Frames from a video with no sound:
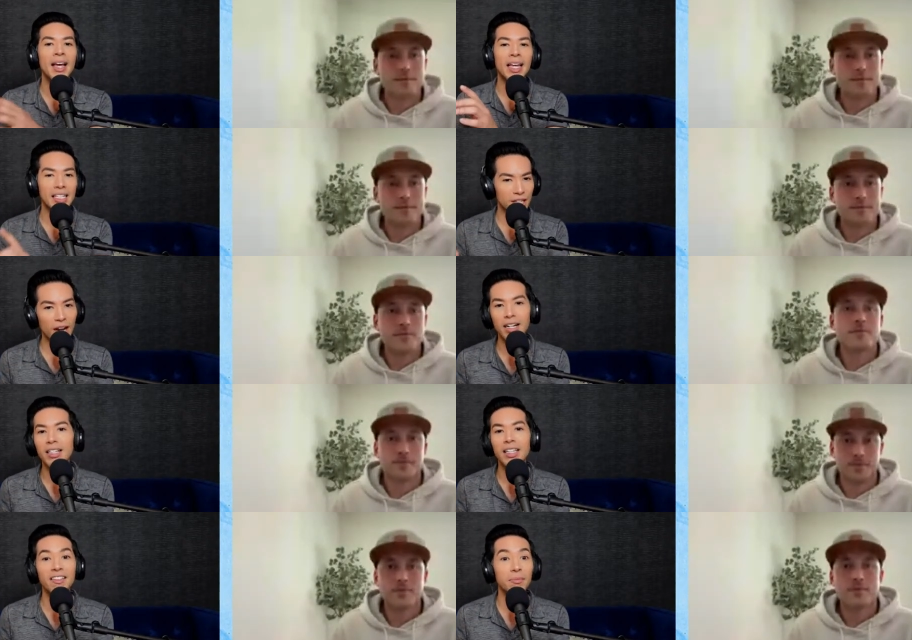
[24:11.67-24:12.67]
Speaker 1: he's not going to
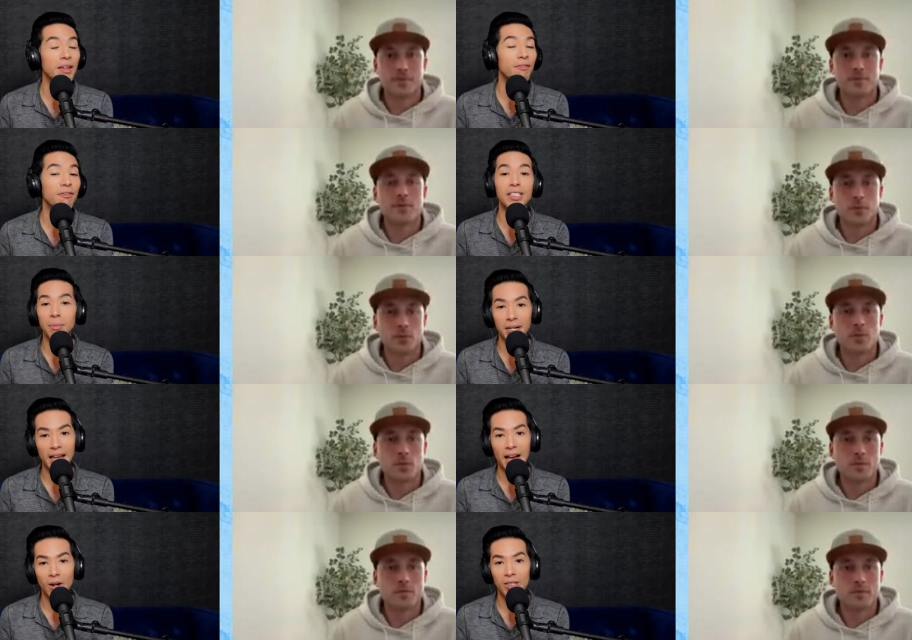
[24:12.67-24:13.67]
leave me for
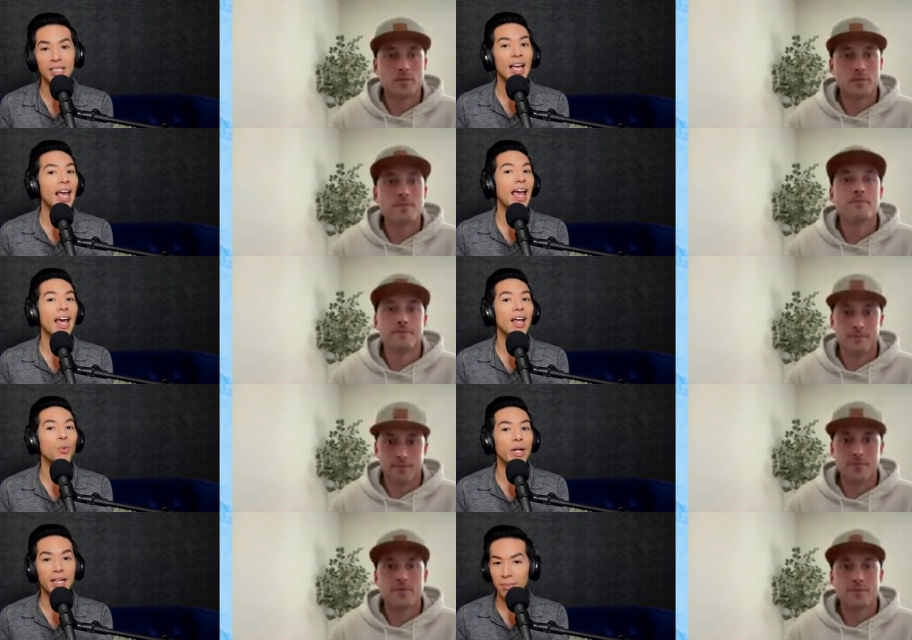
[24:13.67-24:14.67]
somebody else
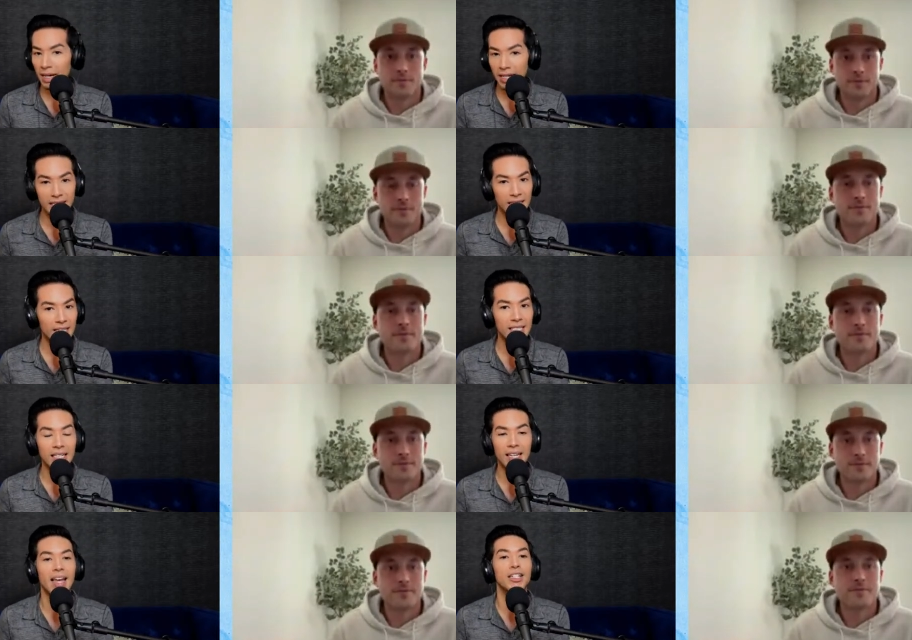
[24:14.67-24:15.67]
and we committed to this
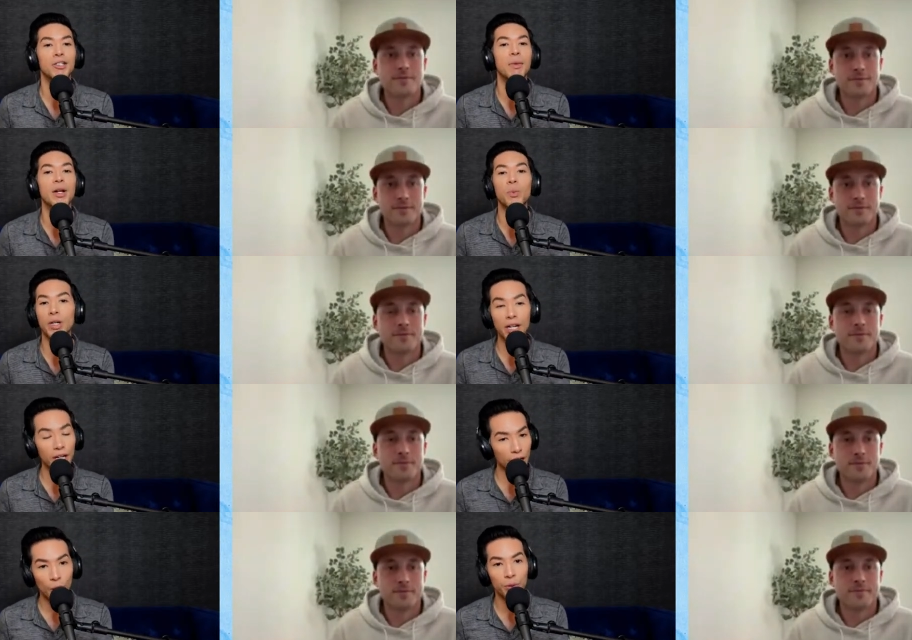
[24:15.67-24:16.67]
engagement. We're going
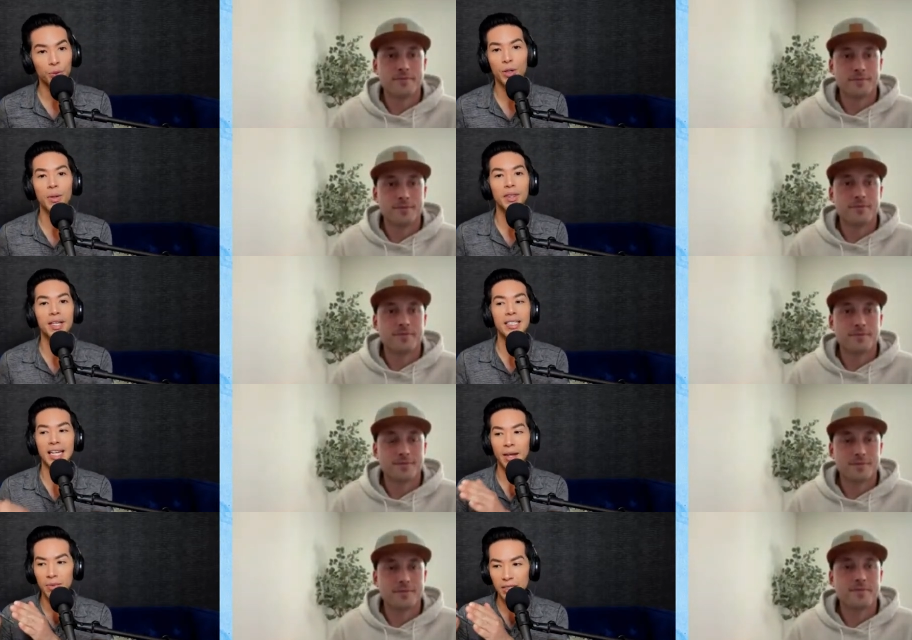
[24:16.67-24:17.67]
to go through with this.
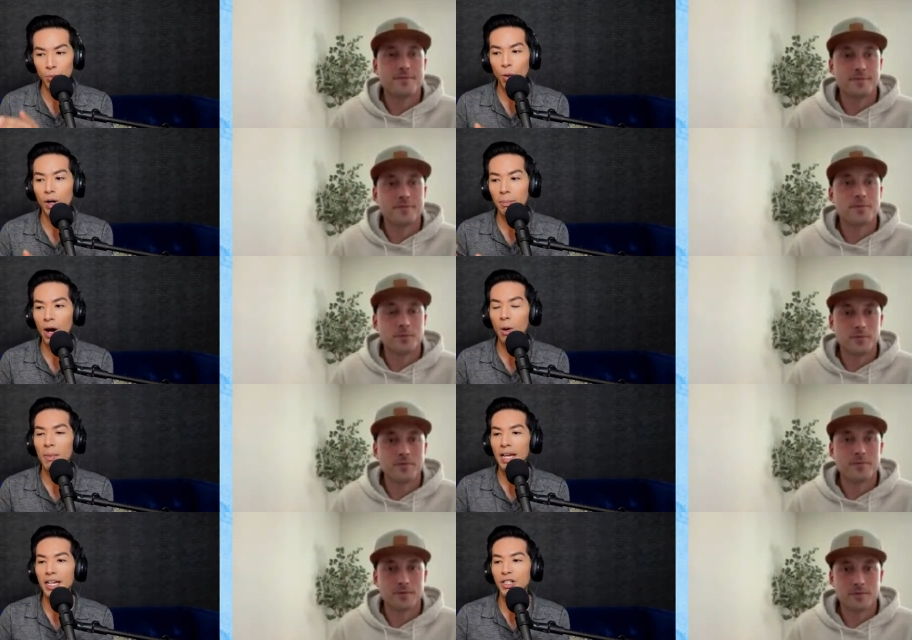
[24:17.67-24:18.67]
Like it was more about
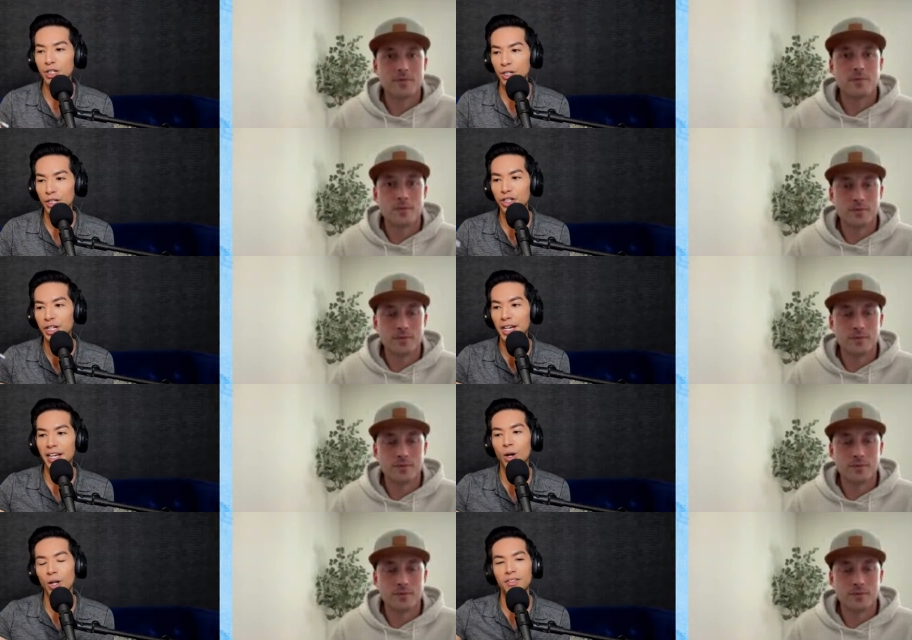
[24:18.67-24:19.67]
making sure she
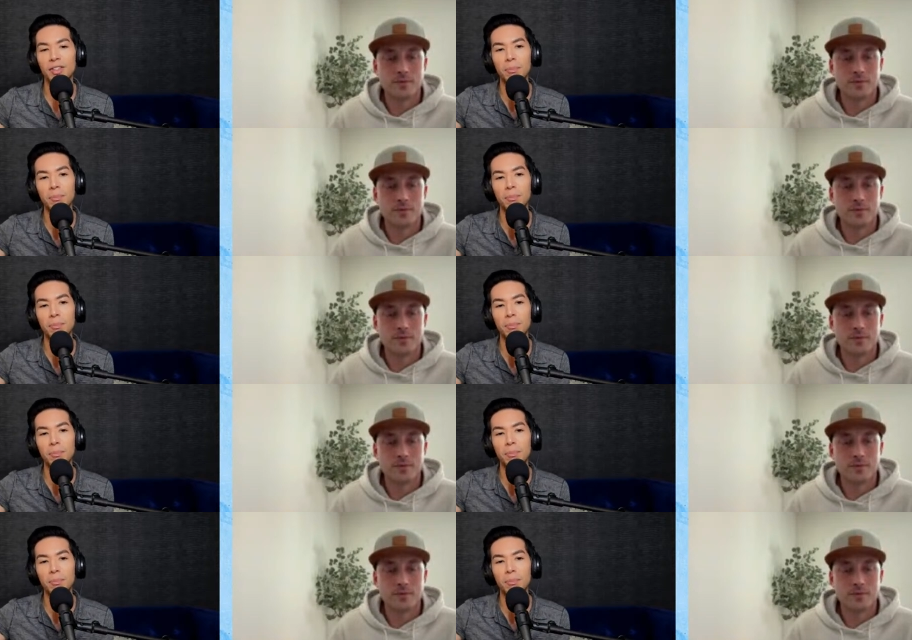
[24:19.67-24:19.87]
hit all of the